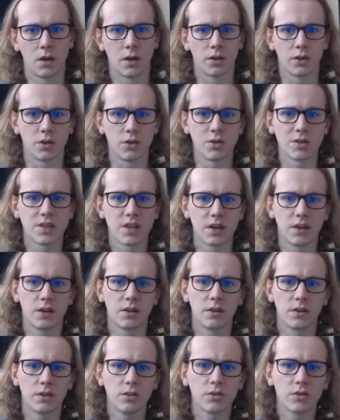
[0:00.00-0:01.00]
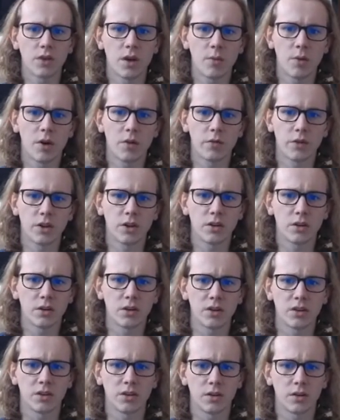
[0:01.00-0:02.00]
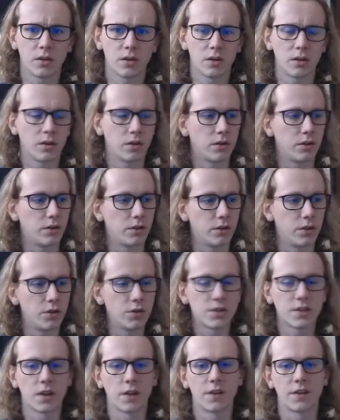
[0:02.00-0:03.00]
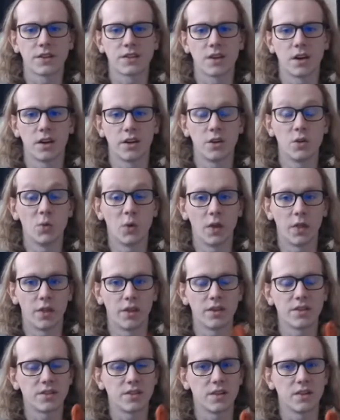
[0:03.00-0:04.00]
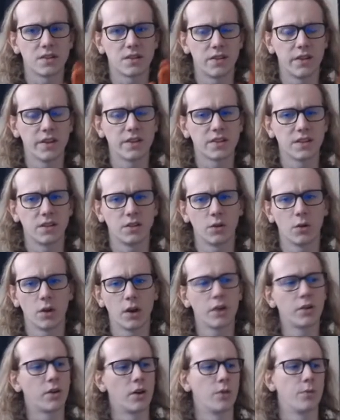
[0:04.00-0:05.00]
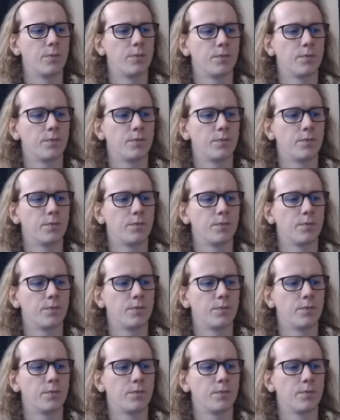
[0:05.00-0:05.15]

You send it. You come over here. You tell this guy you want this in your logo.